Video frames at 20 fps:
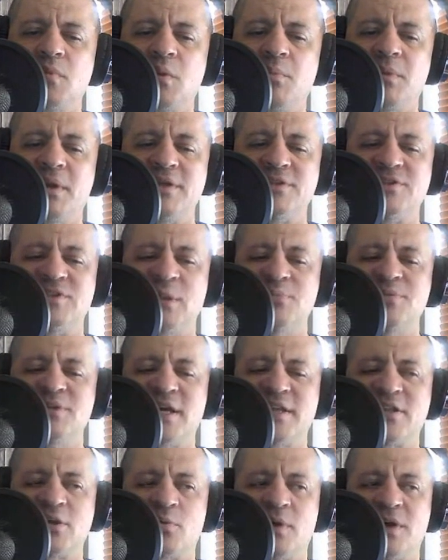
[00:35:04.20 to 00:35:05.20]
But it seems
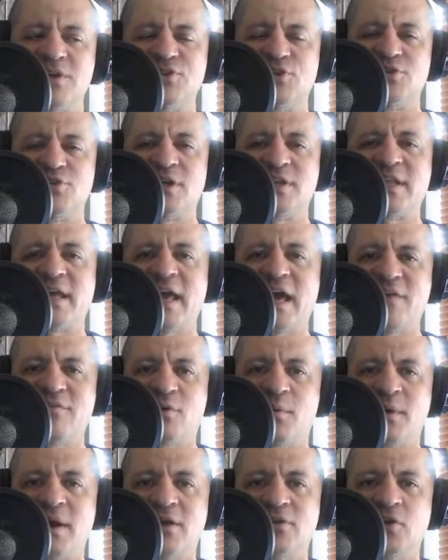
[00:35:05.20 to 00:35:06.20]
like the wrestlers that they have
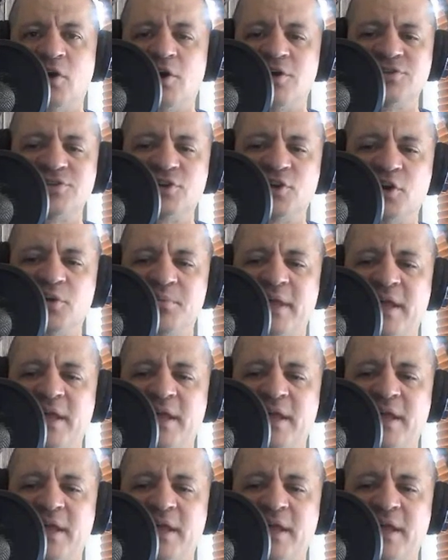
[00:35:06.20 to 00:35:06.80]
around long term,